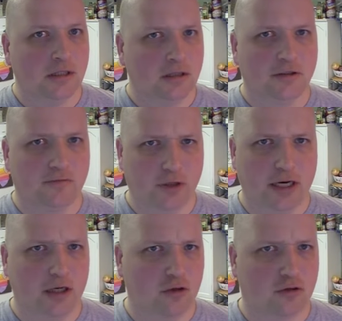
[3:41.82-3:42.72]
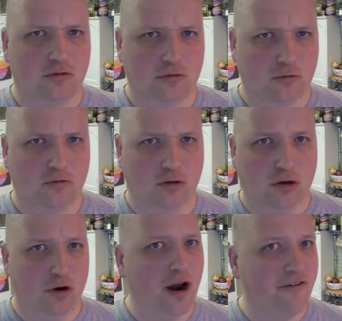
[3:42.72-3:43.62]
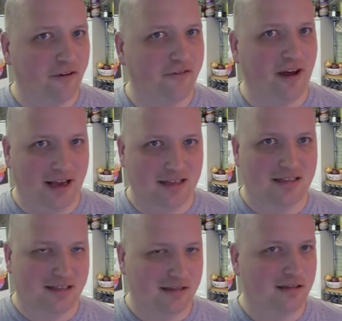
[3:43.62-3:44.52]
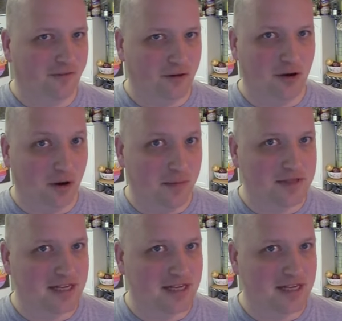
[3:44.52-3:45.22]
some very grave effects, if you know what I'm